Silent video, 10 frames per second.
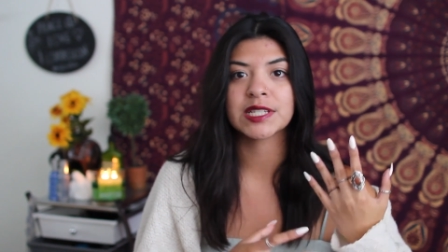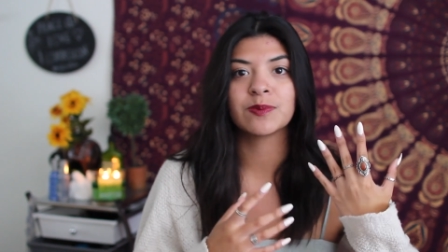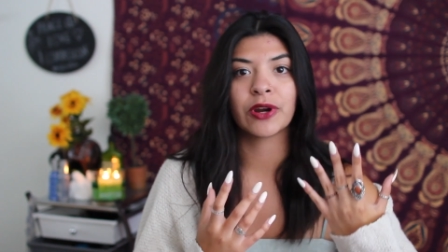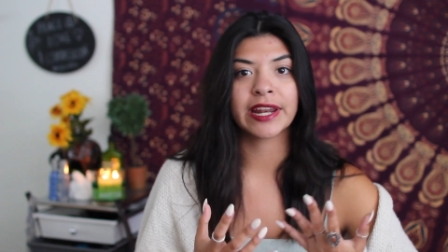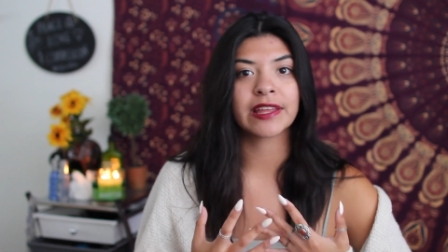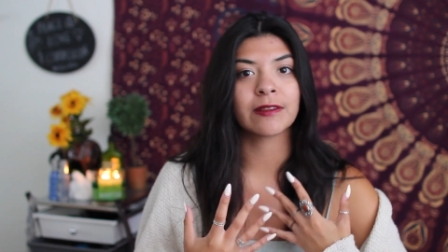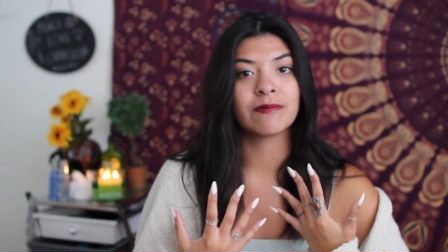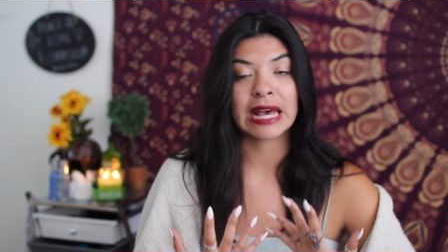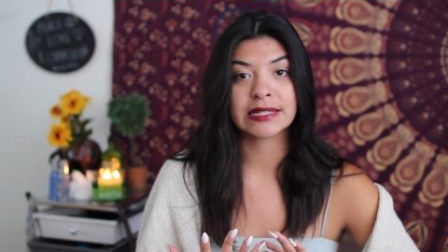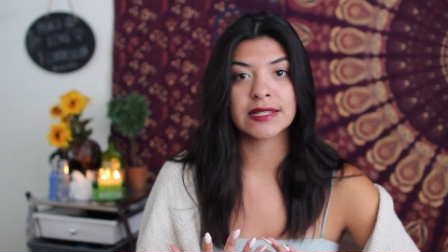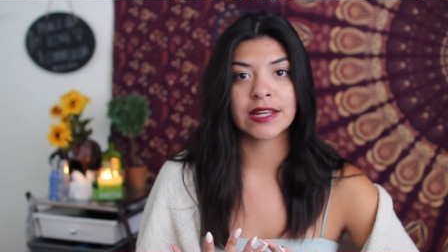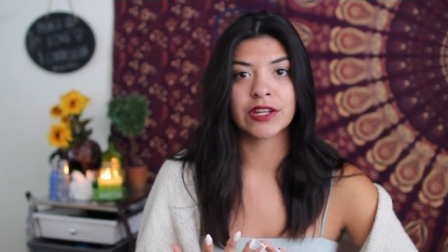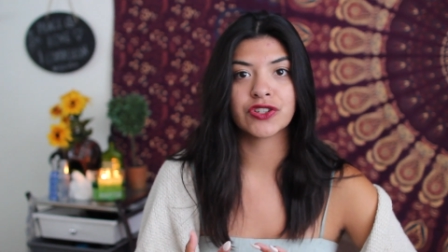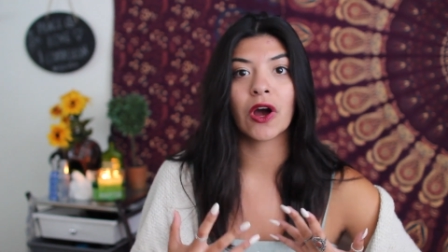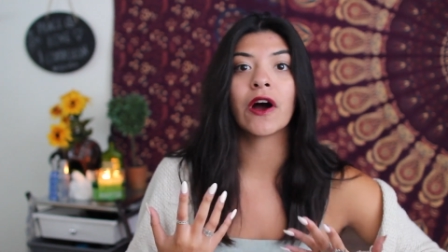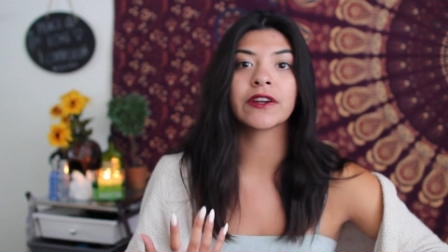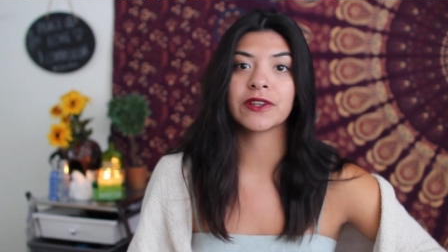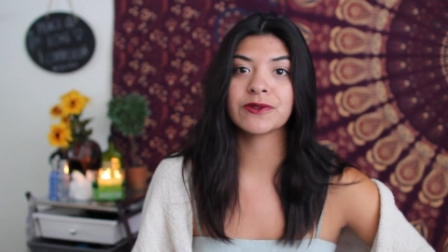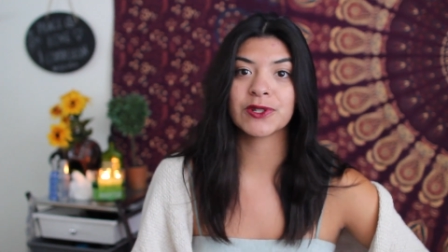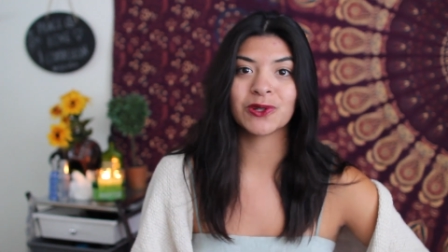spreading the message
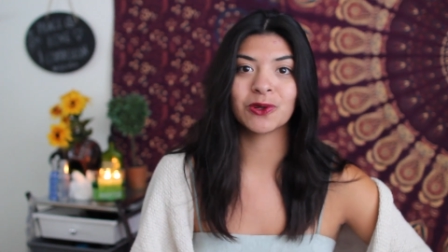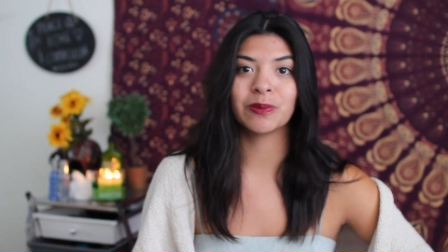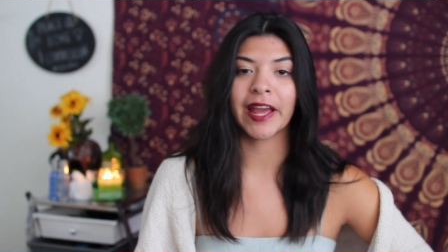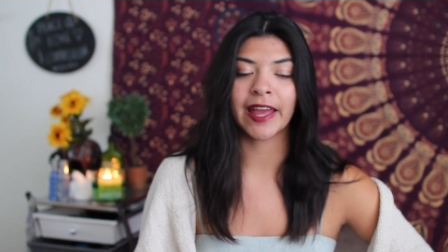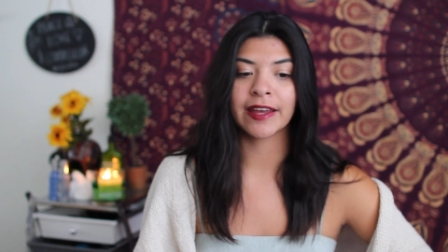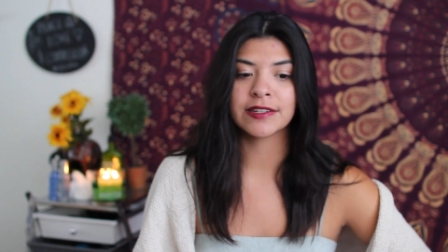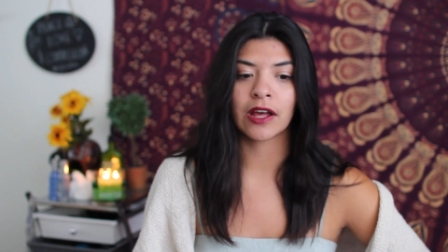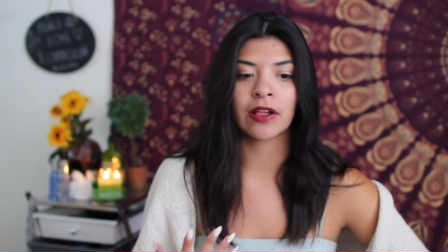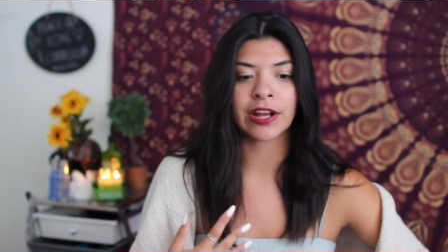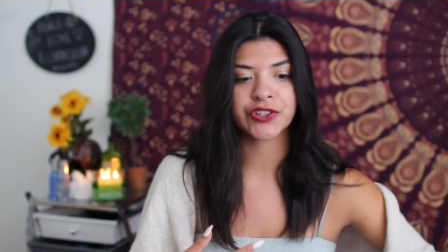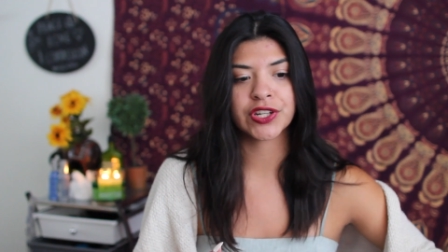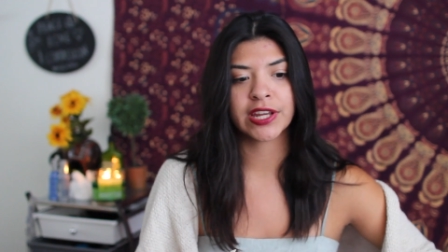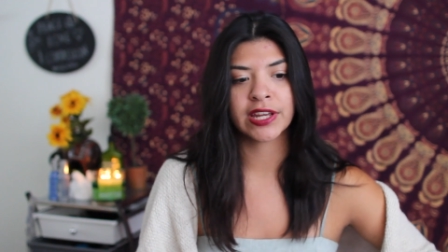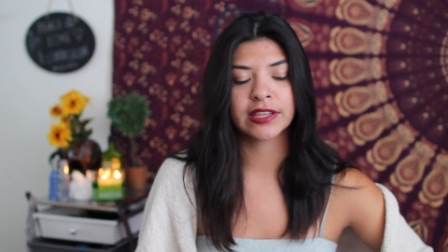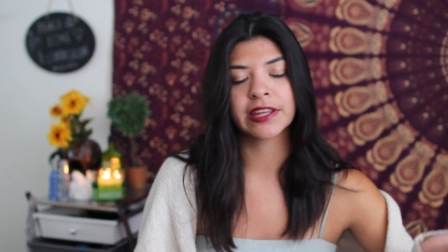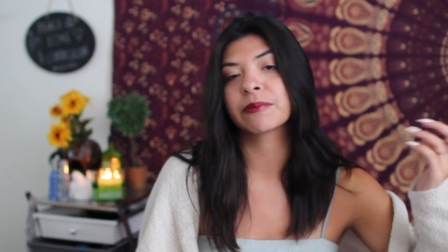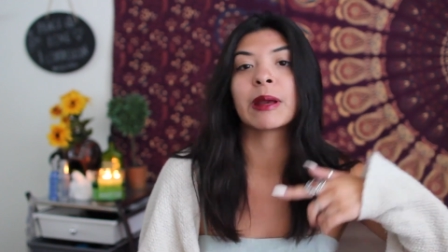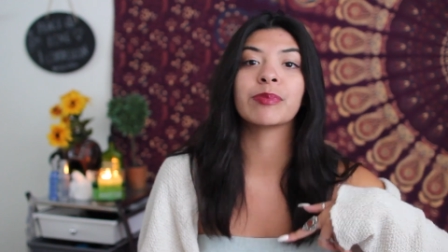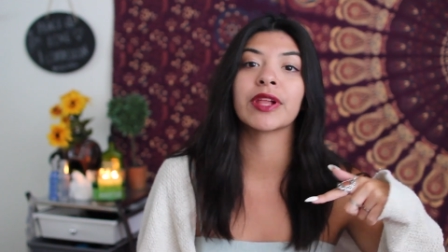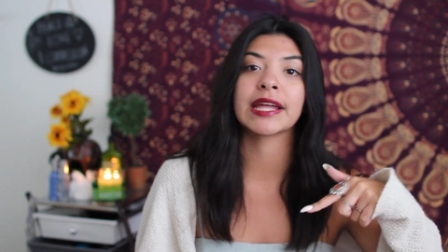on YouTube and I'll actually link
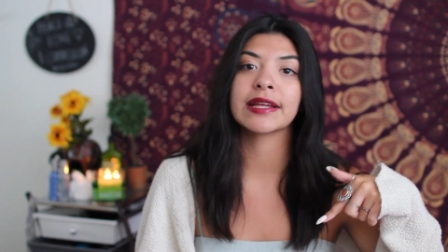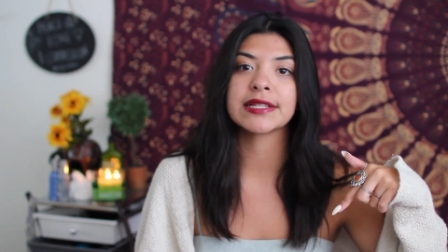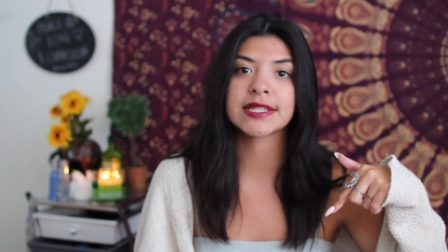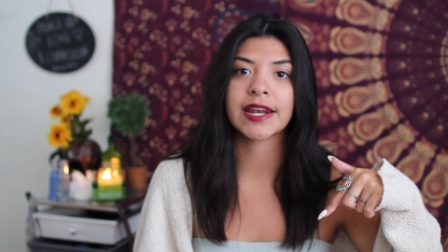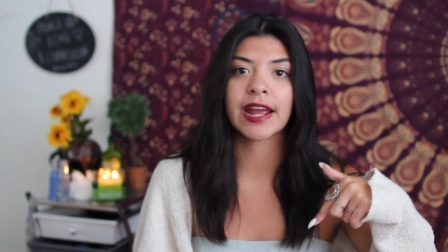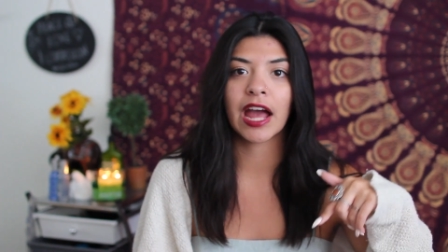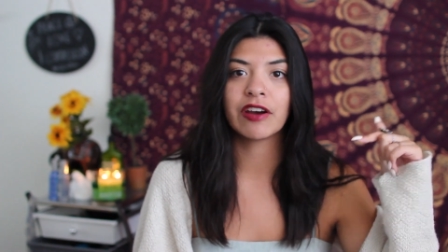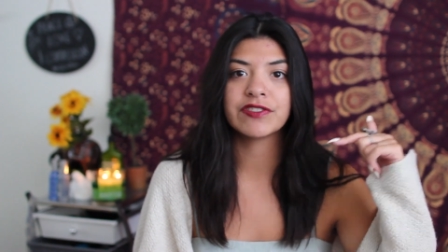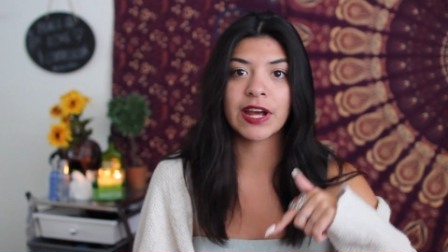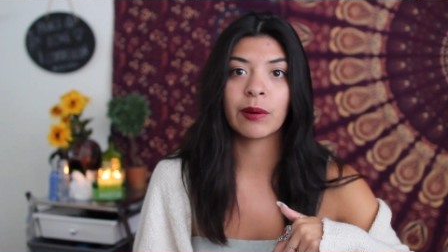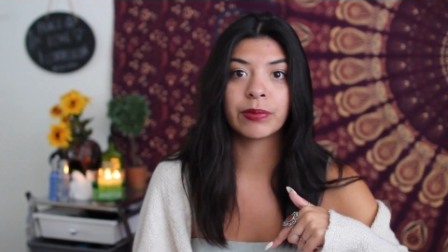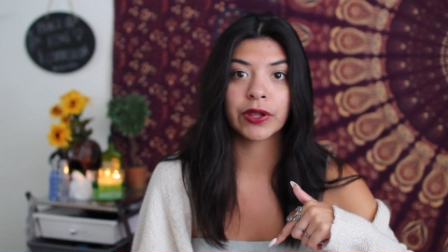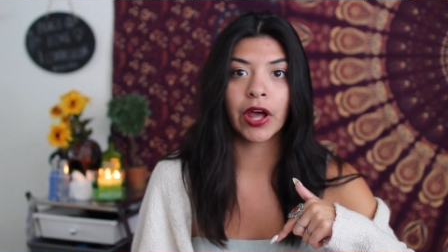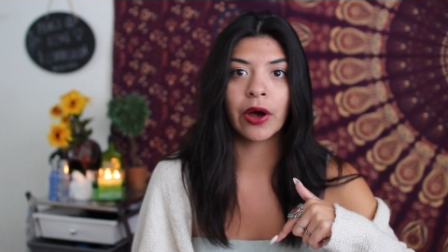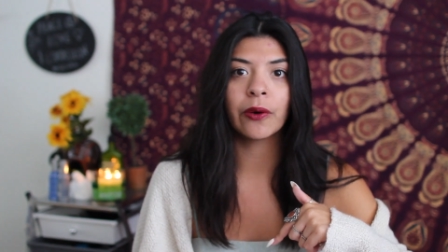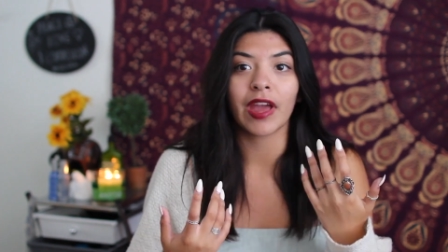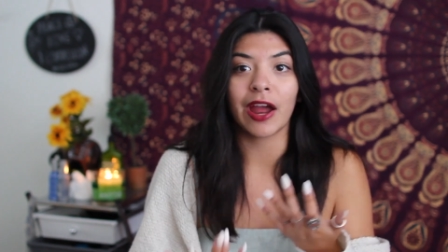my playlist that I have down below.